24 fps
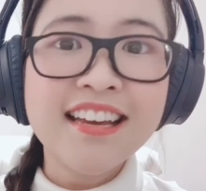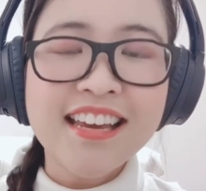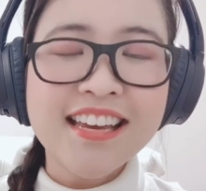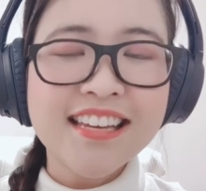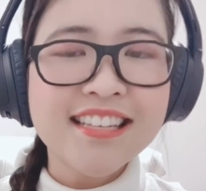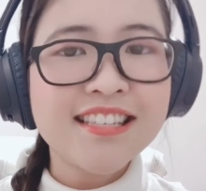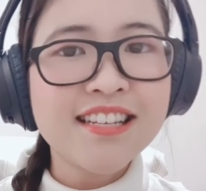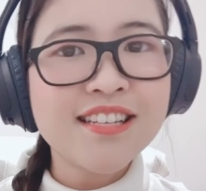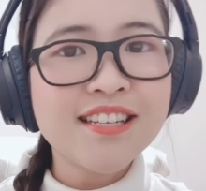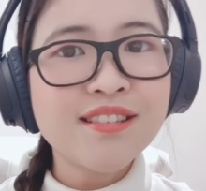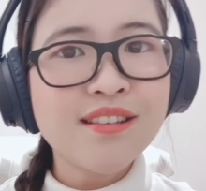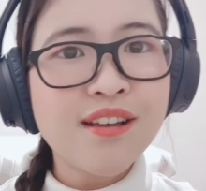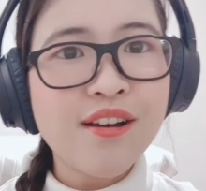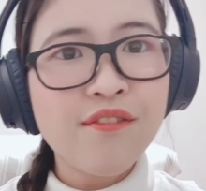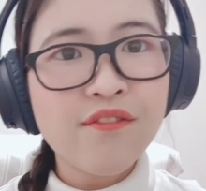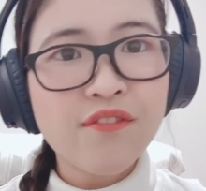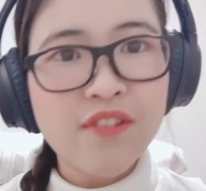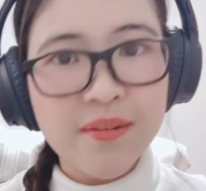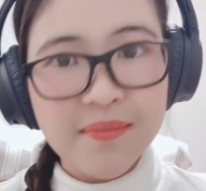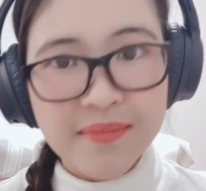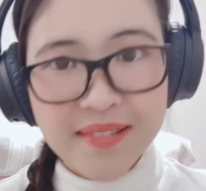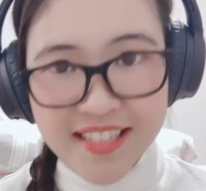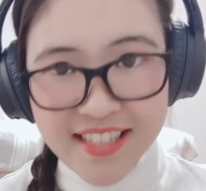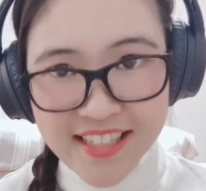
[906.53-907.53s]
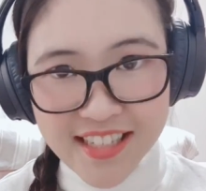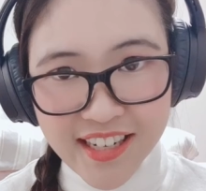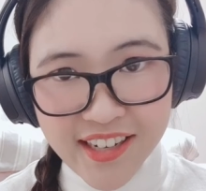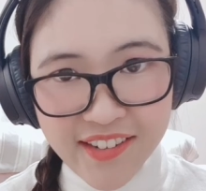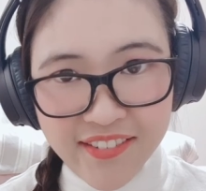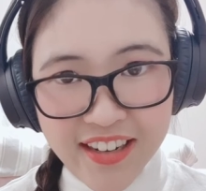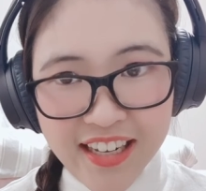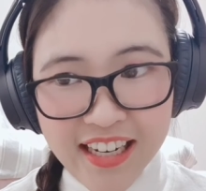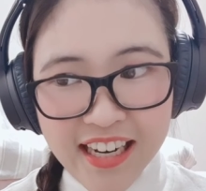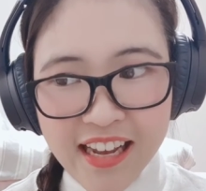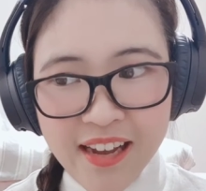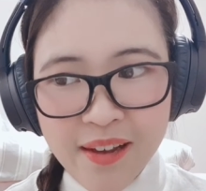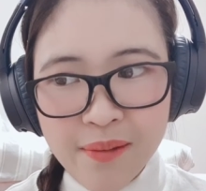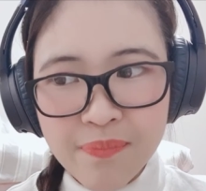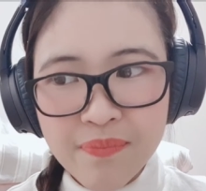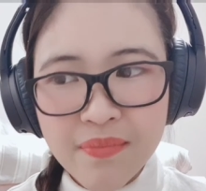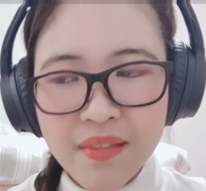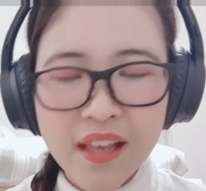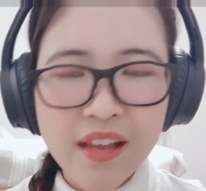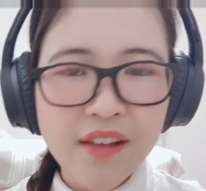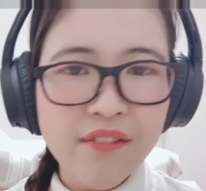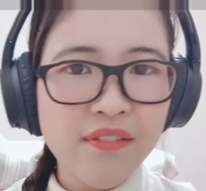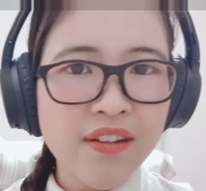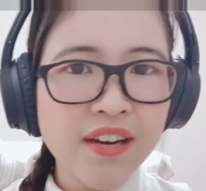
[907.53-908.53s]
It's the song from Cinderella.
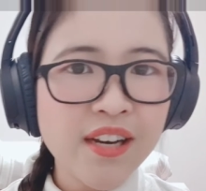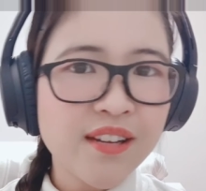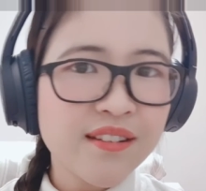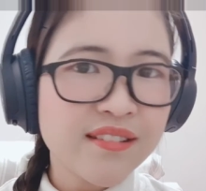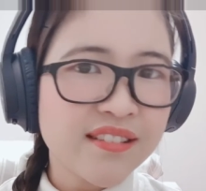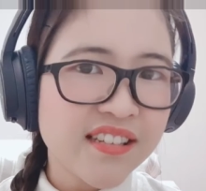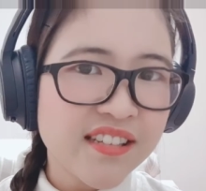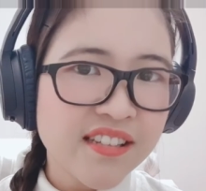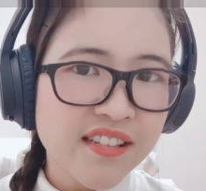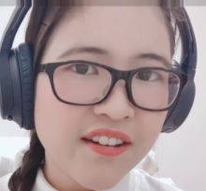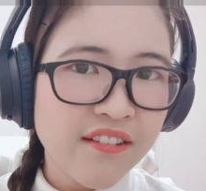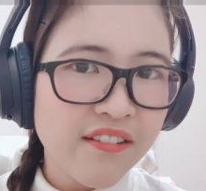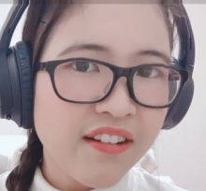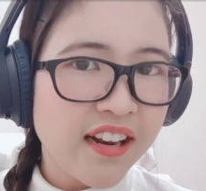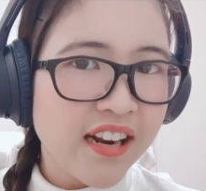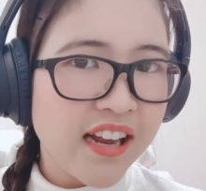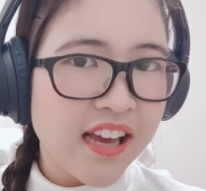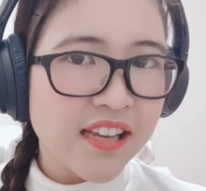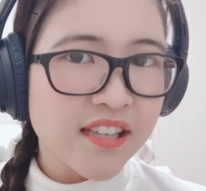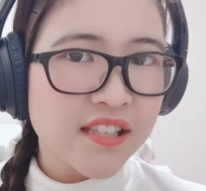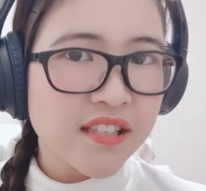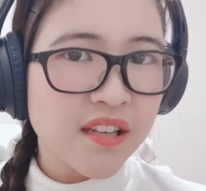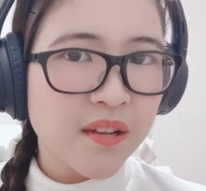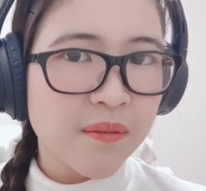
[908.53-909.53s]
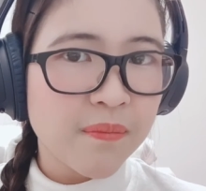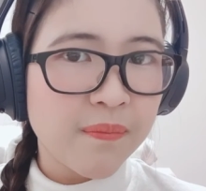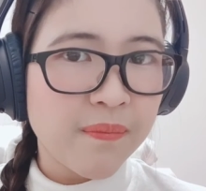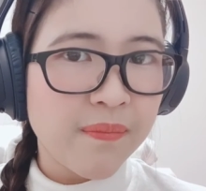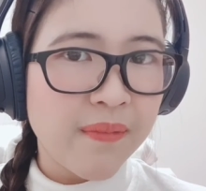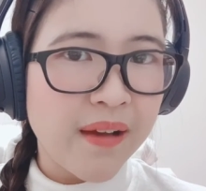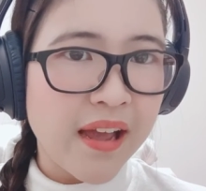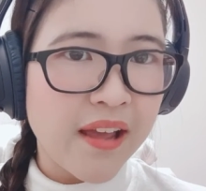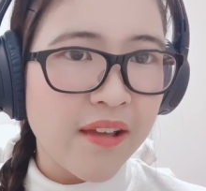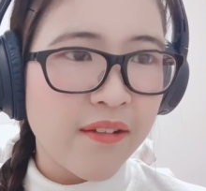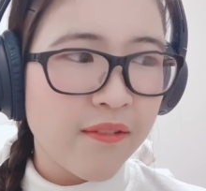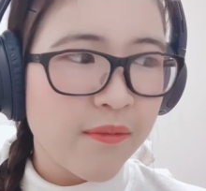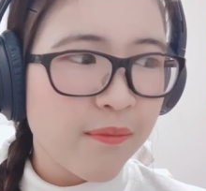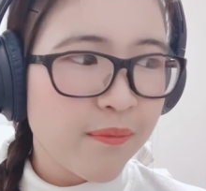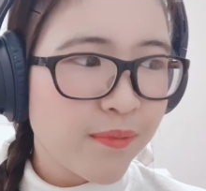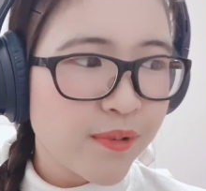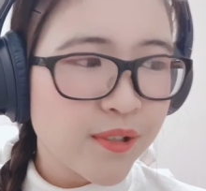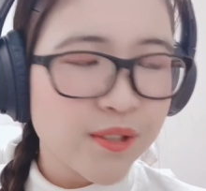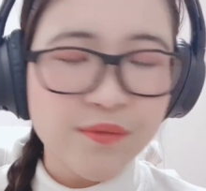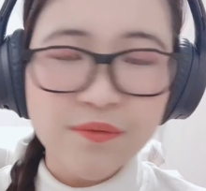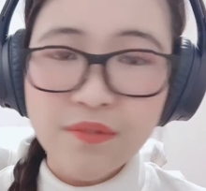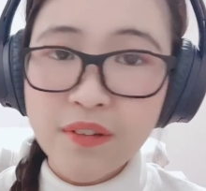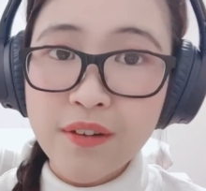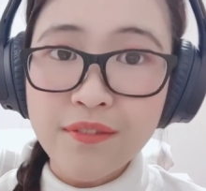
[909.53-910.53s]
Even though Cinderella is not my
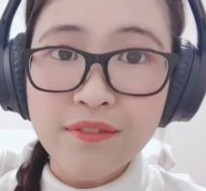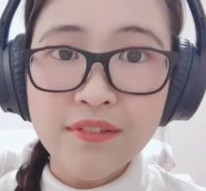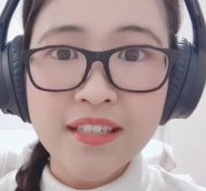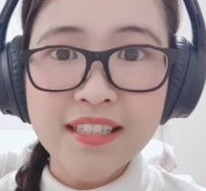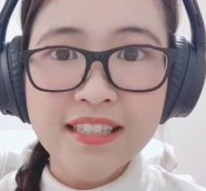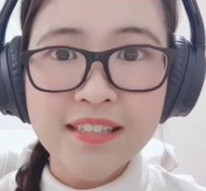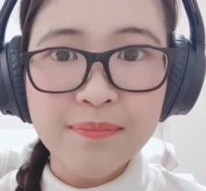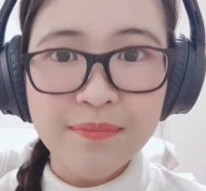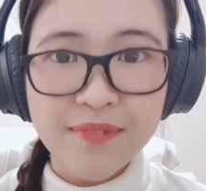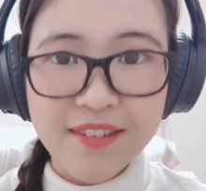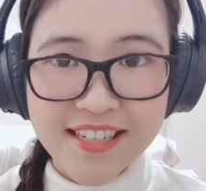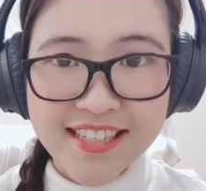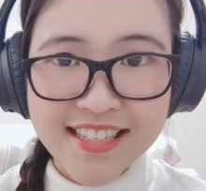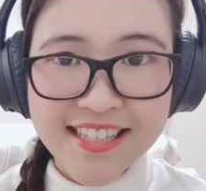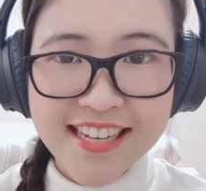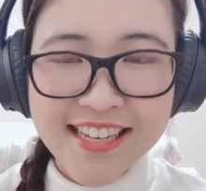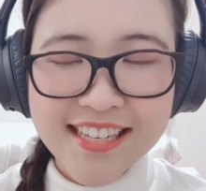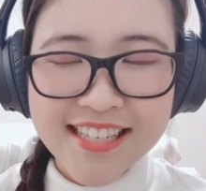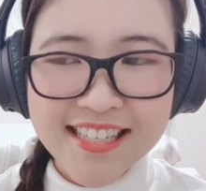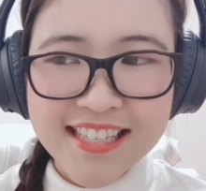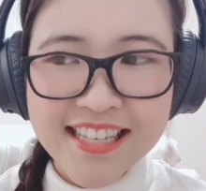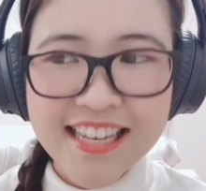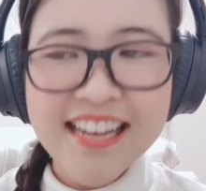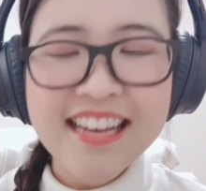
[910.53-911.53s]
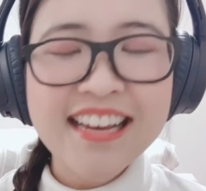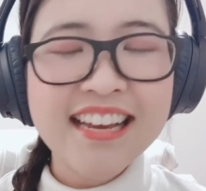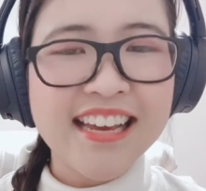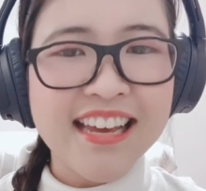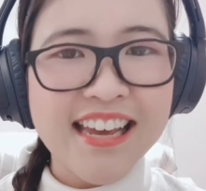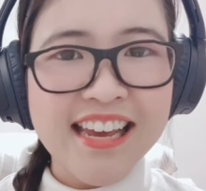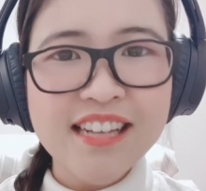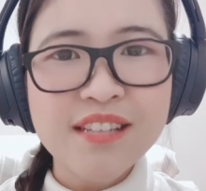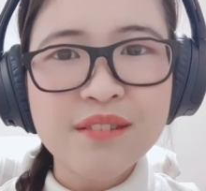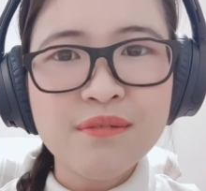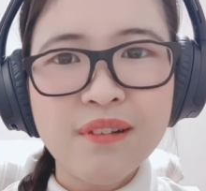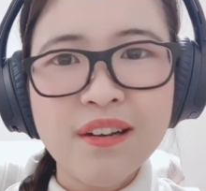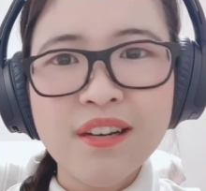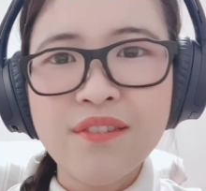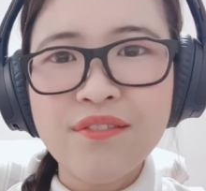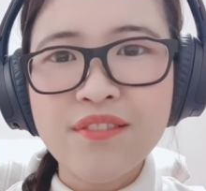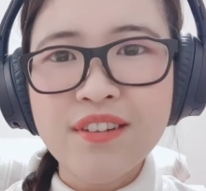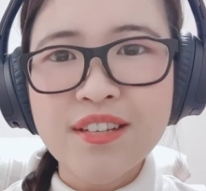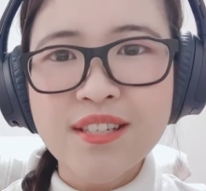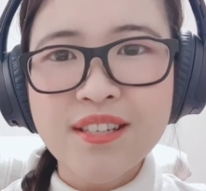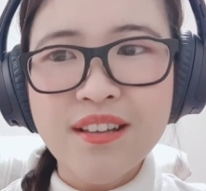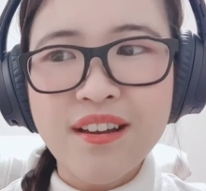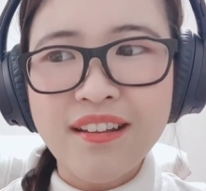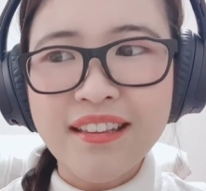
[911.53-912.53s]
most favorite princess, it's one of
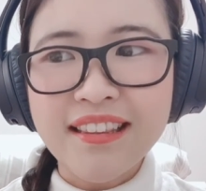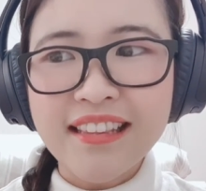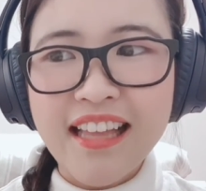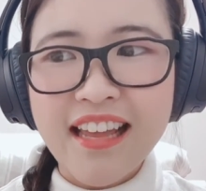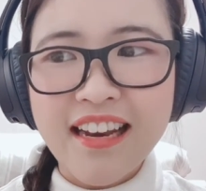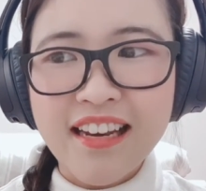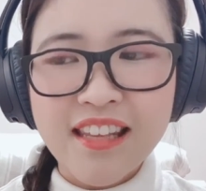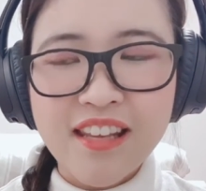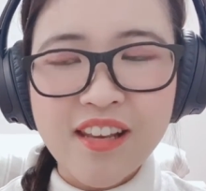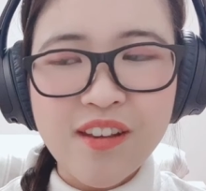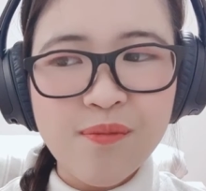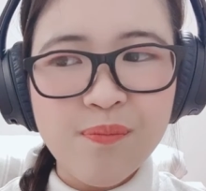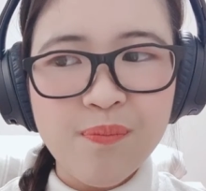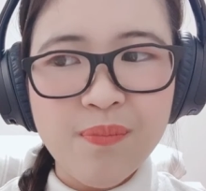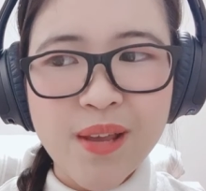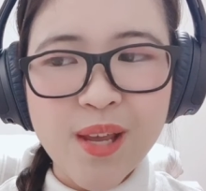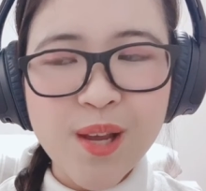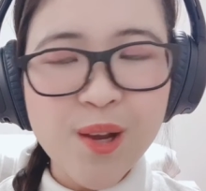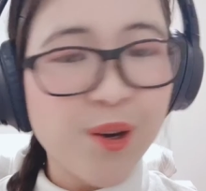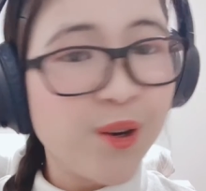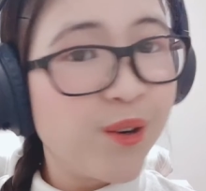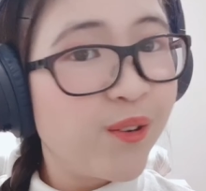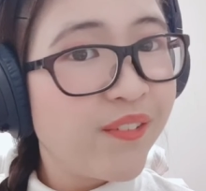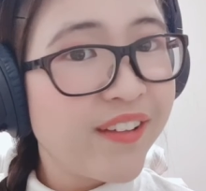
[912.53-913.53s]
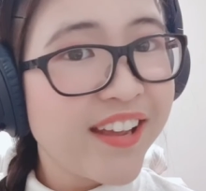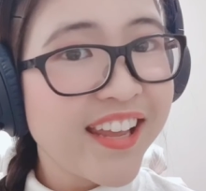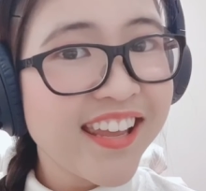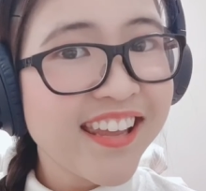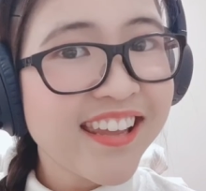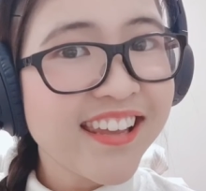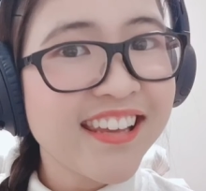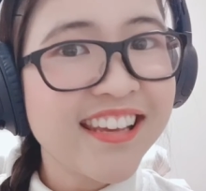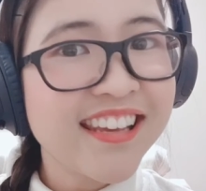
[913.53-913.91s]
the songs that keep me going,